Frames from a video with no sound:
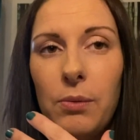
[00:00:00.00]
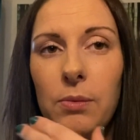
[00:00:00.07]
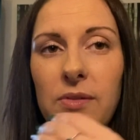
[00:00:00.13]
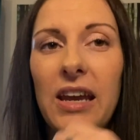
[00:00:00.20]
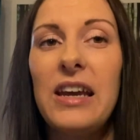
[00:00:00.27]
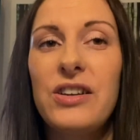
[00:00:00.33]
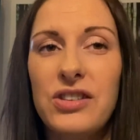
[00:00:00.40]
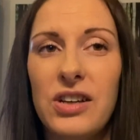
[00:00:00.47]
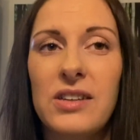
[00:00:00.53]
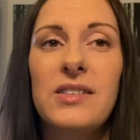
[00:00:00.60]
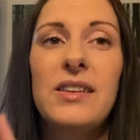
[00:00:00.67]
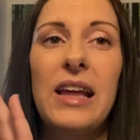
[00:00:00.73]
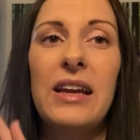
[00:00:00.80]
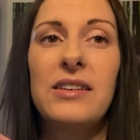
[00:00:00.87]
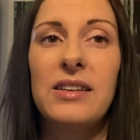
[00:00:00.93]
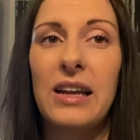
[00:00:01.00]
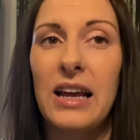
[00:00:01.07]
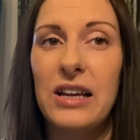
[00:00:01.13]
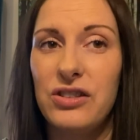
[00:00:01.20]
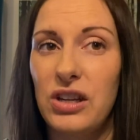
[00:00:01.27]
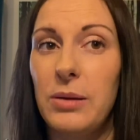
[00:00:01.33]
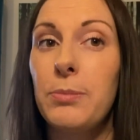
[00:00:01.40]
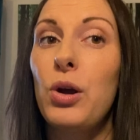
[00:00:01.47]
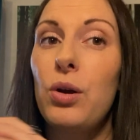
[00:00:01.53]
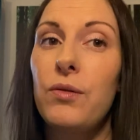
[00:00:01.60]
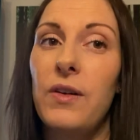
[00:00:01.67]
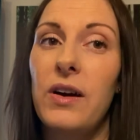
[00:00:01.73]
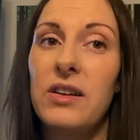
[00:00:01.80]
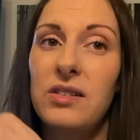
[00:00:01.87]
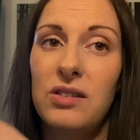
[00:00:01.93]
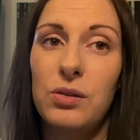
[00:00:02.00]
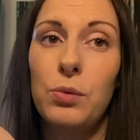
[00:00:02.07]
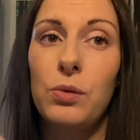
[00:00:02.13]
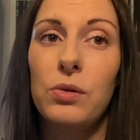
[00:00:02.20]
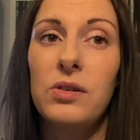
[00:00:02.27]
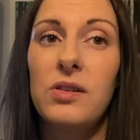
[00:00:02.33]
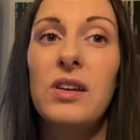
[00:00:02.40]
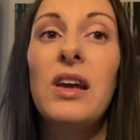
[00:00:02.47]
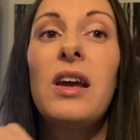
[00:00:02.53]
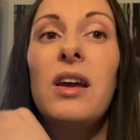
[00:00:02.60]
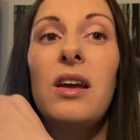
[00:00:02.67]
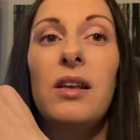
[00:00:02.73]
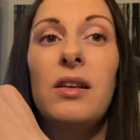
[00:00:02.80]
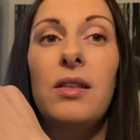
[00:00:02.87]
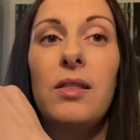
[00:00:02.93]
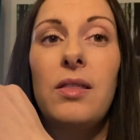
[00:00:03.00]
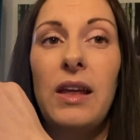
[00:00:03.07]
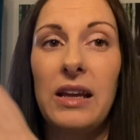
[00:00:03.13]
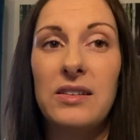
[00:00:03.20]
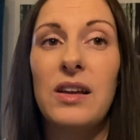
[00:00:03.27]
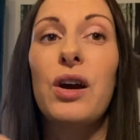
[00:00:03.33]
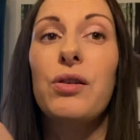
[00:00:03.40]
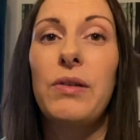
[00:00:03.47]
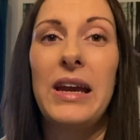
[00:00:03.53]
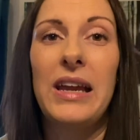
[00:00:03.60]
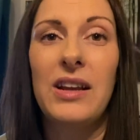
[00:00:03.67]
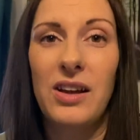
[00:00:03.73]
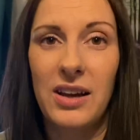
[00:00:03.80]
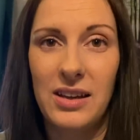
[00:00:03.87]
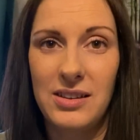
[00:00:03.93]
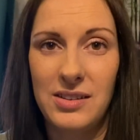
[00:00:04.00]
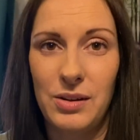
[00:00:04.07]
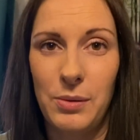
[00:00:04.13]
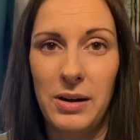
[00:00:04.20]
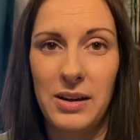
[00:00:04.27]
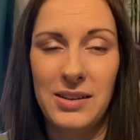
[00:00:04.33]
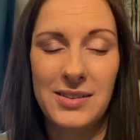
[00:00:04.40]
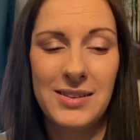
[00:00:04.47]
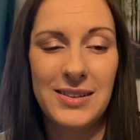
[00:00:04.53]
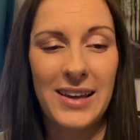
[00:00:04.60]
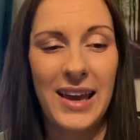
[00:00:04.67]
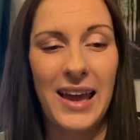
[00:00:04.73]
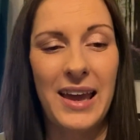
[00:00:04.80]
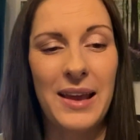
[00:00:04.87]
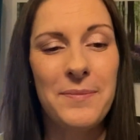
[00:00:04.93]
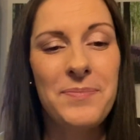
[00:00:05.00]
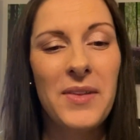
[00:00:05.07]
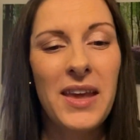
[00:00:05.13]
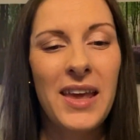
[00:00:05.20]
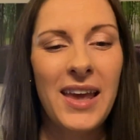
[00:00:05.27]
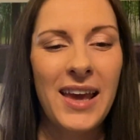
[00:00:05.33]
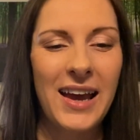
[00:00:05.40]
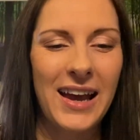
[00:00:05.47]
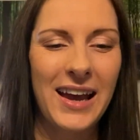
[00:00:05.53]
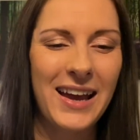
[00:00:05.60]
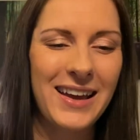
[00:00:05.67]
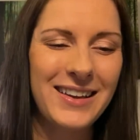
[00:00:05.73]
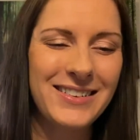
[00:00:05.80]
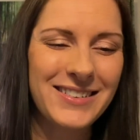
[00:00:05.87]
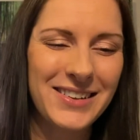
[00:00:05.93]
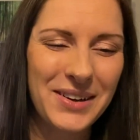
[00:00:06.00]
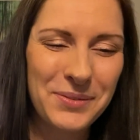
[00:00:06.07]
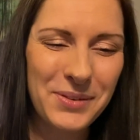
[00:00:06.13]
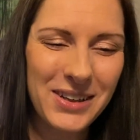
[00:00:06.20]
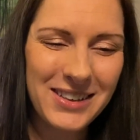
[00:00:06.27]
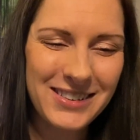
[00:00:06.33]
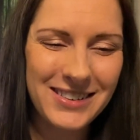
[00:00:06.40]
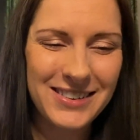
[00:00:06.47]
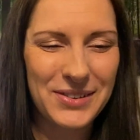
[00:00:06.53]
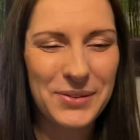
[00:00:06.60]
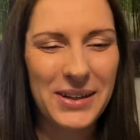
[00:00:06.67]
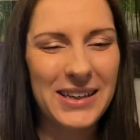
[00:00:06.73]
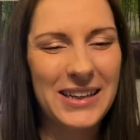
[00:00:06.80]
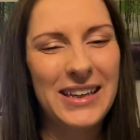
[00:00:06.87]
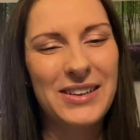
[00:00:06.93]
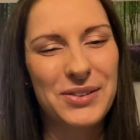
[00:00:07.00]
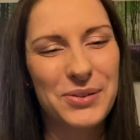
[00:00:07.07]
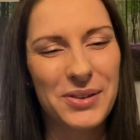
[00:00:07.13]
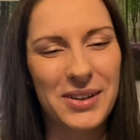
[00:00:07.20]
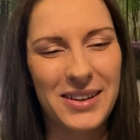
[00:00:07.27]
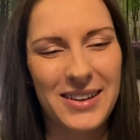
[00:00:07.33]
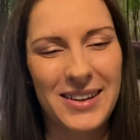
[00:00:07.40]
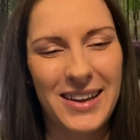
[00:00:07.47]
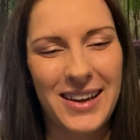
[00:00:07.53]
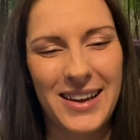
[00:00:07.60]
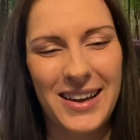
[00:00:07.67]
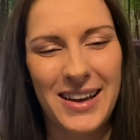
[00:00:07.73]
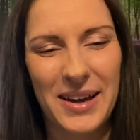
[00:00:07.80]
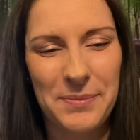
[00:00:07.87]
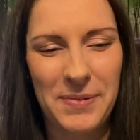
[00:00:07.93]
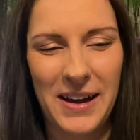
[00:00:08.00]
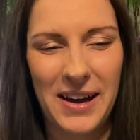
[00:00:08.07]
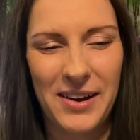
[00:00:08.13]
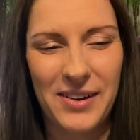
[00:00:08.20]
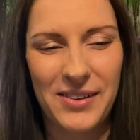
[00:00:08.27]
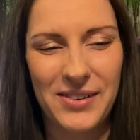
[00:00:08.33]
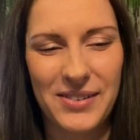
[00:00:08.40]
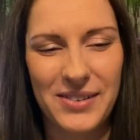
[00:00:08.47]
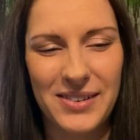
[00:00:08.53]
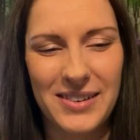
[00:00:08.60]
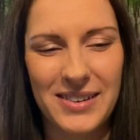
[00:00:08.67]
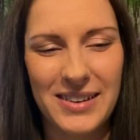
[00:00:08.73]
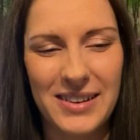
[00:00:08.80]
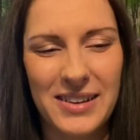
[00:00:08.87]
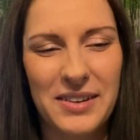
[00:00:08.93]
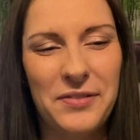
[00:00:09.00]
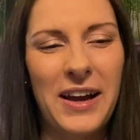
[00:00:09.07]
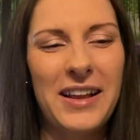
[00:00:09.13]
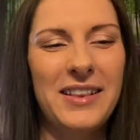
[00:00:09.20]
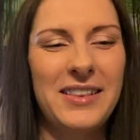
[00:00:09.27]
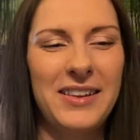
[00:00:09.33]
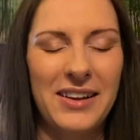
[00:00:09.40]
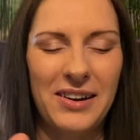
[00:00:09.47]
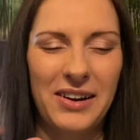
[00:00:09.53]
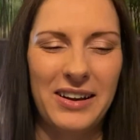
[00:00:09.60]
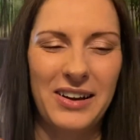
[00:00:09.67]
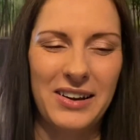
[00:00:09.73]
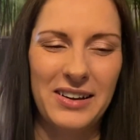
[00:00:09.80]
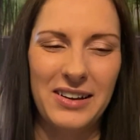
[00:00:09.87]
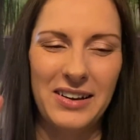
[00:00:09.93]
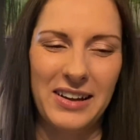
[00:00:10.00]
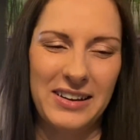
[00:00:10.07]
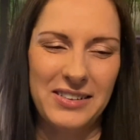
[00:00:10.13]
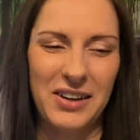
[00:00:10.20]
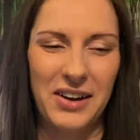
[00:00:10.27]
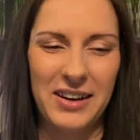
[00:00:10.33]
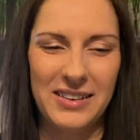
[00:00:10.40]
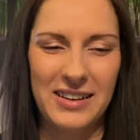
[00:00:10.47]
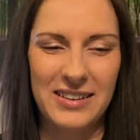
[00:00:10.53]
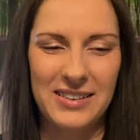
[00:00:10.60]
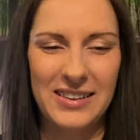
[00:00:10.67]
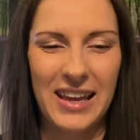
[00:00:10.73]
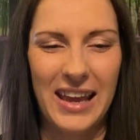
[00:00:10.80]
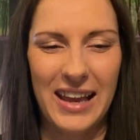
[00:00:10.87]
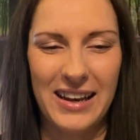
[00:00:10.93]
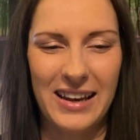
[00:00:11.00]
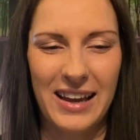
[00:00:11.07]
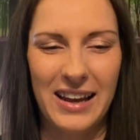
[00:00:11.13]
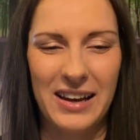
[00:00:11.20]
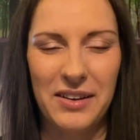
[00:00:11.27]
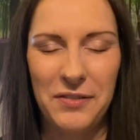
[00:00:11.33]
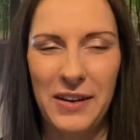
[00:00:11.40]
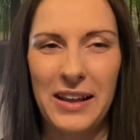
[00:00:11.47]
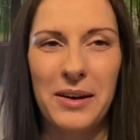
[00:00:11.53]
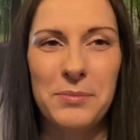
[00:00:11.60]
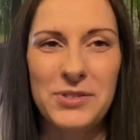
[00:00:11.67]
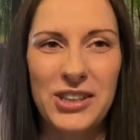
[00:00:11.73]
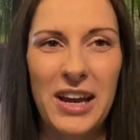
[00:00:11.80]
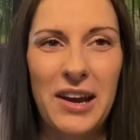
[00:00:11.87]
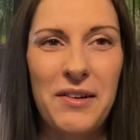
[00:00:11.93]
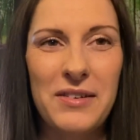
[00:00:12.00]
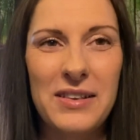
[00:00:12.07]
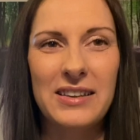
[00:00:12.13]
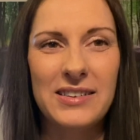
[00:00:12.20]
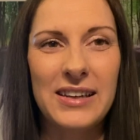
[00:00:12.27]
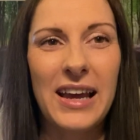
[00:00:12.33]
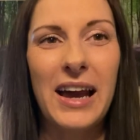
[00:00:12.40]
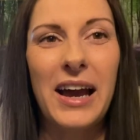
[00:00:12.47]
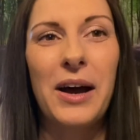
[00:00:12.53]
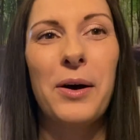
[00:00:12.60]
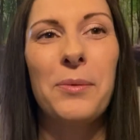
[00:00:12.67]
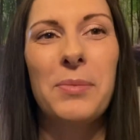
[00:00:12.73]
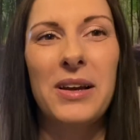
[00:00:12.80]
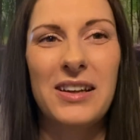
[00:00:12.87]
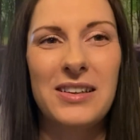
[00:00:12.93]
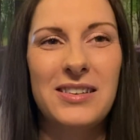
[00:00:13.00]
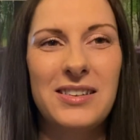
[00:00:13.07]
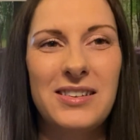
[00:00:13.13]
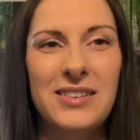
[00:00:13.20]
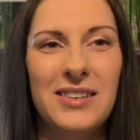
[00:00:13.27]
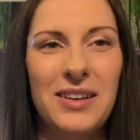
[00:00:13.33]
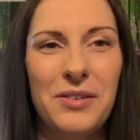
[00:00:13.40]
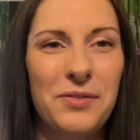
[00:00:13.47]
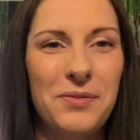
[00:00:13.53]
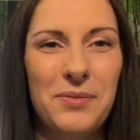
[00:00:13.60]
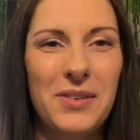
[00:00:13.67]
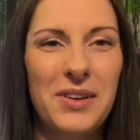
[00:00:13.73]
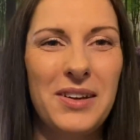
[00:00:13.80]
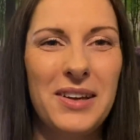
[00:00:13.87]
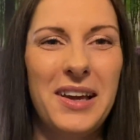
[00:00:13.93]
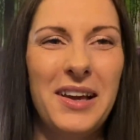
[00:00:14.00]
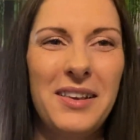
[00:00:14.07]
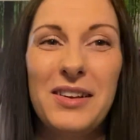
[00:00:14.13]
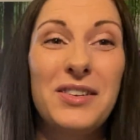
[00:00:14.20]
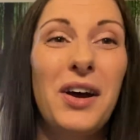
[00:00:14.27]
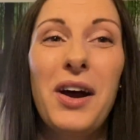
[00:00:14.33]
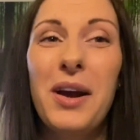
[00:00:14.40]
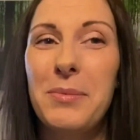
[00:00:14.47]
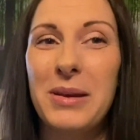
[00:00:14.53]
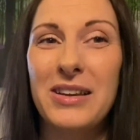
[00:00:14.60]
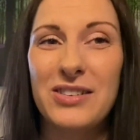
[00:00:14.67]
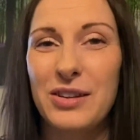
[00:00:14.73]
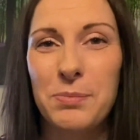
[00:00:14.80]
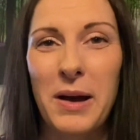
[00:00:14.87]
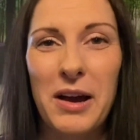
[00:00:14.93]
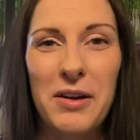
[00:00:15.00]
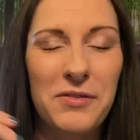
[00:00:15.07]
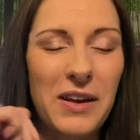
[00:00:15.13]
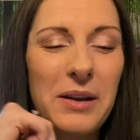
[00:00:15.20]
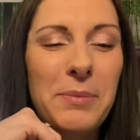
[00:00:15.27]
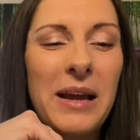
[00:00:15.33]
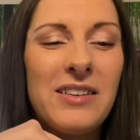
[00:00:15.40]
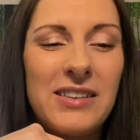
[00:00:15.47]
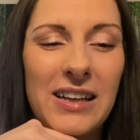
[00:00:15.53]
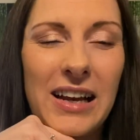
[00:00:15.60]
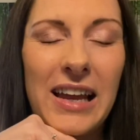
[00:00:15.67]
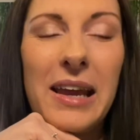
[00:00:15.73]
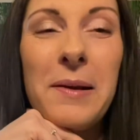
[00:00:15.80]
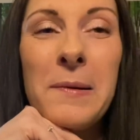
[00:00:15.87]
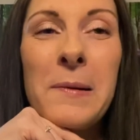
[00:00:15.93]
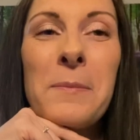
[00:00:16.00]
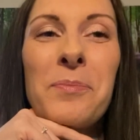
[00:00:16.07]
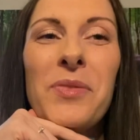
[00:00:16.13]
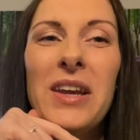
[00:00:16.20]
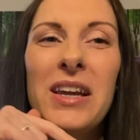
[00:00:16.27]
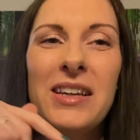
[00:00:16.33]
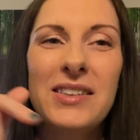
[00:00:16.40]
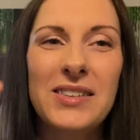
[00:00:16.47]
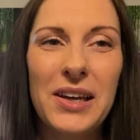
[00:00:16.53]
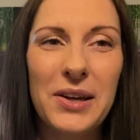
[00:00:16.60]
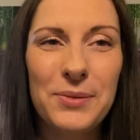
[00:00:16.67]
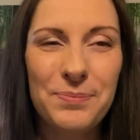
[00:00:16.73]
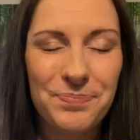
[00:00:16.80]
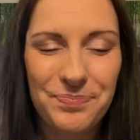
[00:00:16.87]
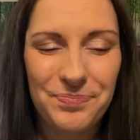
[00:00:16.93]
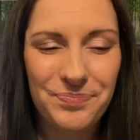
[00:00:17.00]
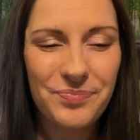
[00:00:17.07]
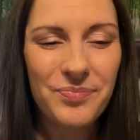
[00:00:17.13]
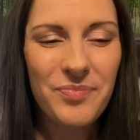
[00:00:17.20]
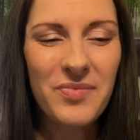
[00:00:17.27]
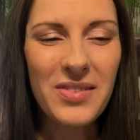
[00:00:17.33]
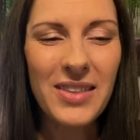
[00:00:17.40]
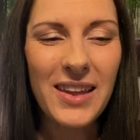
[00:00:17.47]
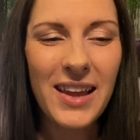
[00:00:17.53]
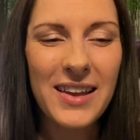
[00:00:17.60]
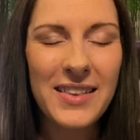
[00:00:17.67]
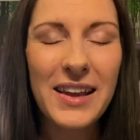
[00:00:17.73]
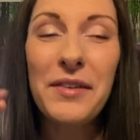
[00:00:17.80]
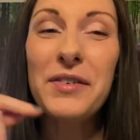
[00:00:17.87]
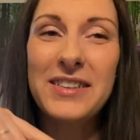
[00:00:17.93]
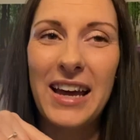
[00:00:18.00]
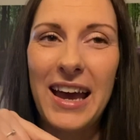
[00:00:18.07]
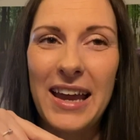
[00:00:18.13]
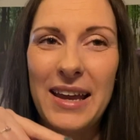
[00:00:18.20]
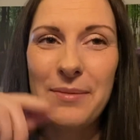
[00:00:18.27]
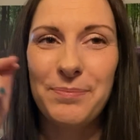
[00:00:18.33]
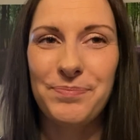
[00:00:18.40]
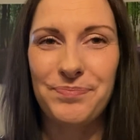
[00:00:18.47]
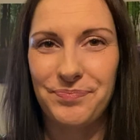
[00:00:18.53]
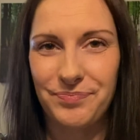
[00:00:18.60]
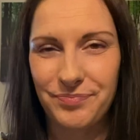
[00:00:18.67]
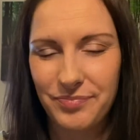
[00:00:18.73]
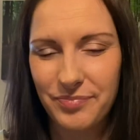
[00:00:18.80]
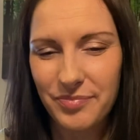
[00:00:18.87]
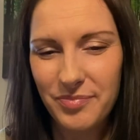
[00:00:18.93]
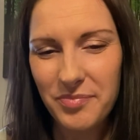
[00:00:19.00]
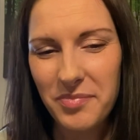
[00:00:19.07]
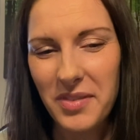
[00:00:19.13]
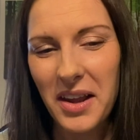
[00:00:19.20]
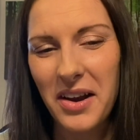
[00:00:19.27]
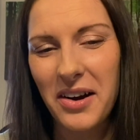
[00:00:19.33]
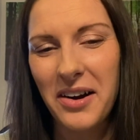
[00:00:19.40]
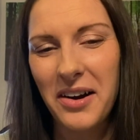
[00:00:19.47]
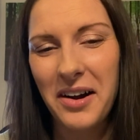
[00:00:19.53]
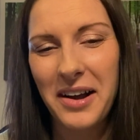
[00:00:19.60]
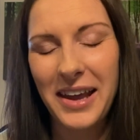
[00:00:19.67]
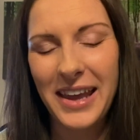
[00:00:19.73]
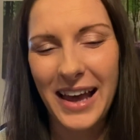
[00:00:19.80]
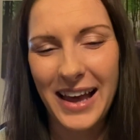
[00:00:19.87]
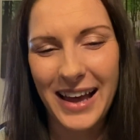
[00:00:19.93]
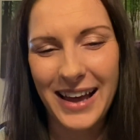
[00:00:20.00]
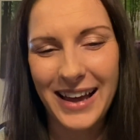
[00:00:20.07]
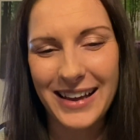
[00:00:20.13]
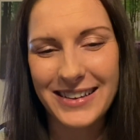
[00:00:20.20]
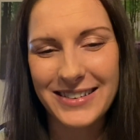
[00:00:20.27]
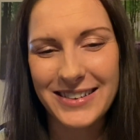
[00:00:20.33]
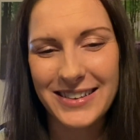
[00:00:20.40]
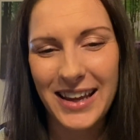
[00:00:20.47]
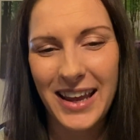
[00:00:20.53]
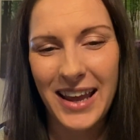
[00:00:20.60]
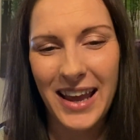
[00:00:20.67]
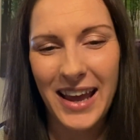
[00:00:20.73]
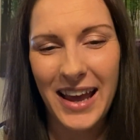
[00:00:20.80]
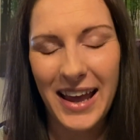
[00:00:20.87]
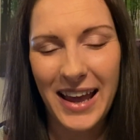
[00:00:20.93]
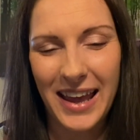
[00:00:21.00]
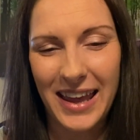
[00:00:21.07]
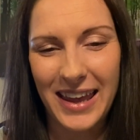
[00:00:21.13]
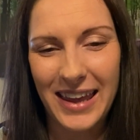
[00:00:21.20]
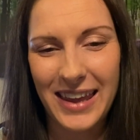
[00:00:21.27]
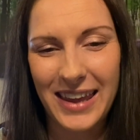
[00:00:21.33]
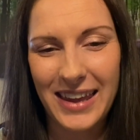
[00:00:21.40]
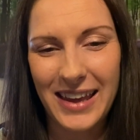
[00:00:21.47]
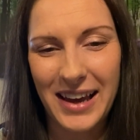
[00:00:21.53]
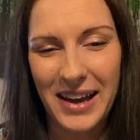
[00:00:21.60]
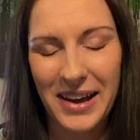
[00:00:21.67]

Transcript: teach us things and actually move us towards things that are green lights to us. Okay, and I want to just quickly talk about the fact that I kind of like tied this in, and I think I'm sharing now because of the timing is just perfect, basically. So the other day I had a